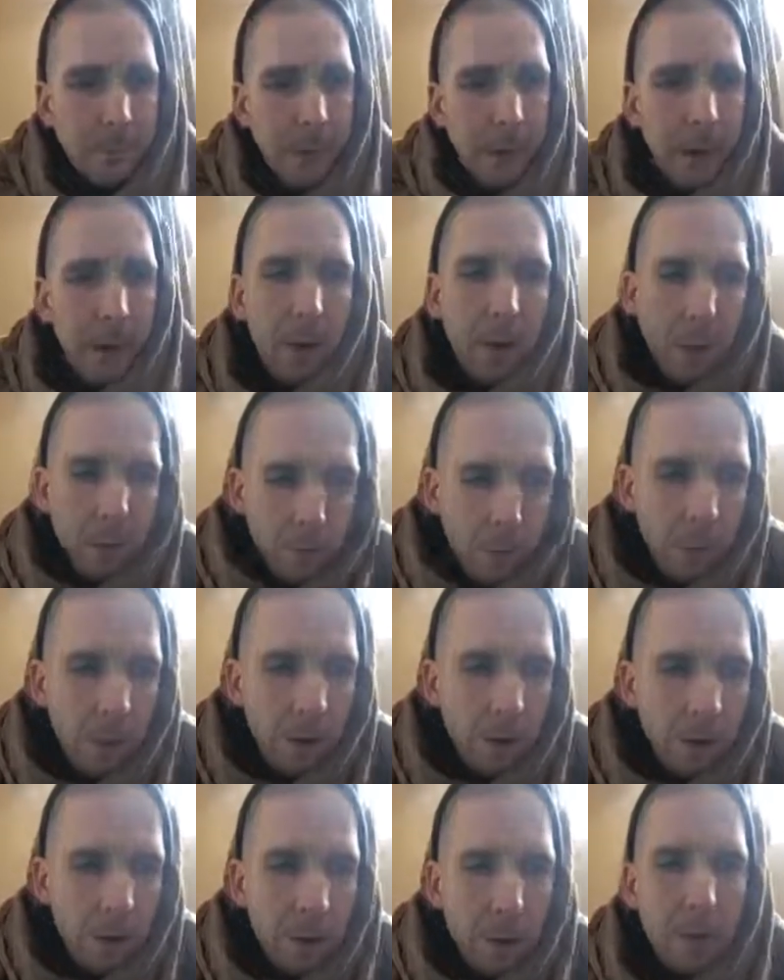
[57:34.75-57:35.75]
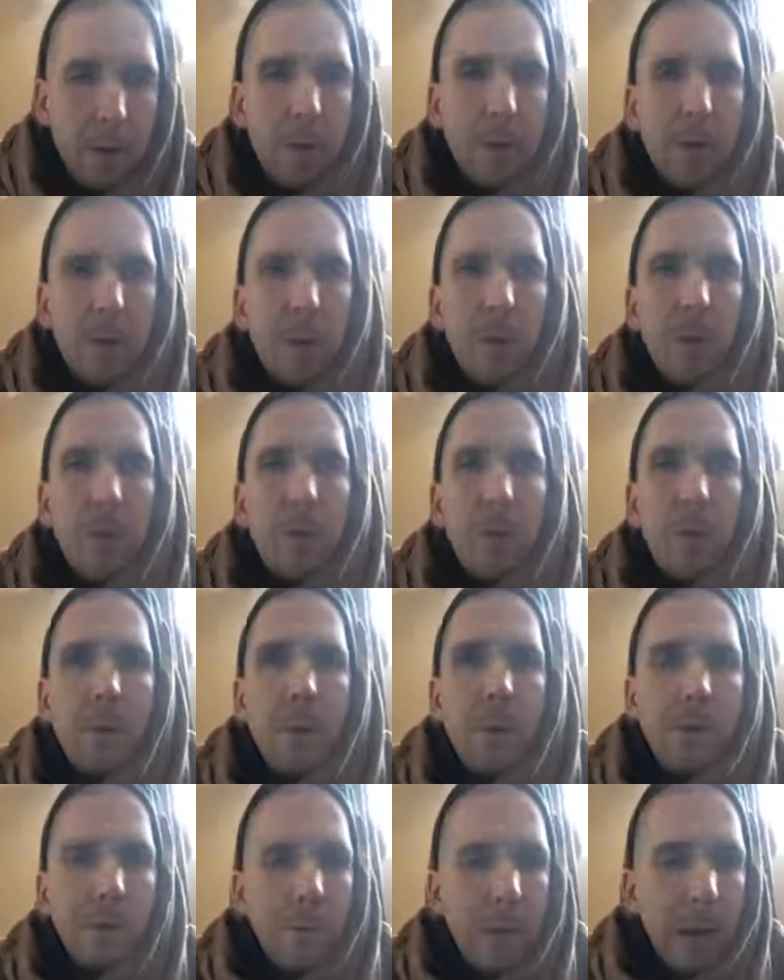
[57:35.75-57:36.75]
And of course, you should also
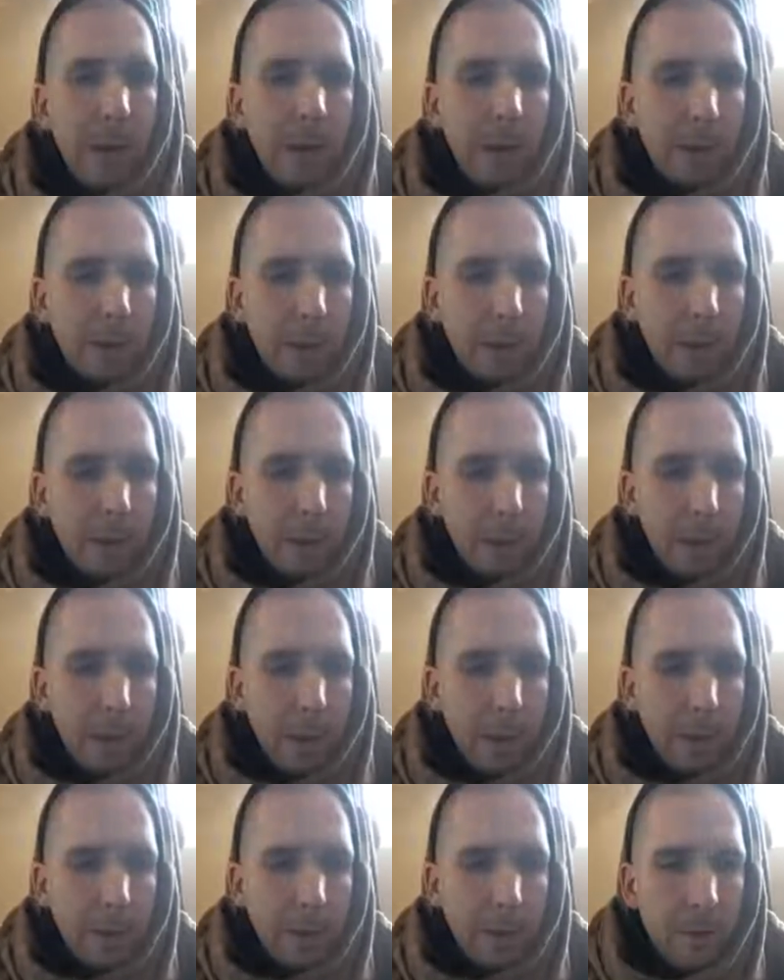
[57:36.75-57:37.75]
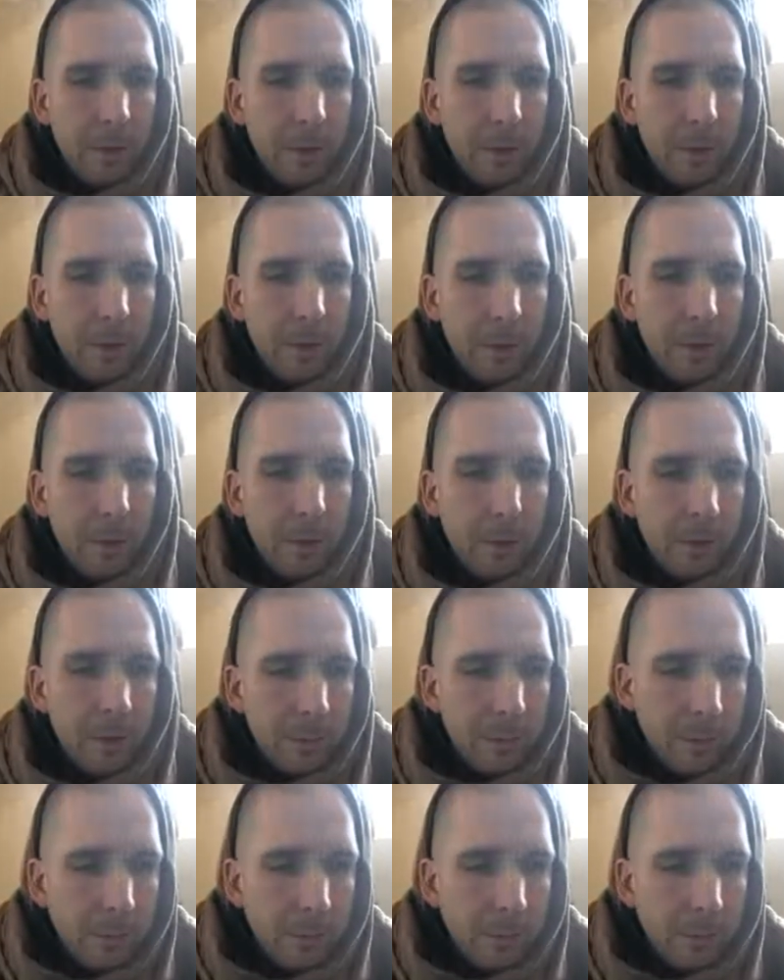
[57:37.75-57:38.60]
live by the instructions.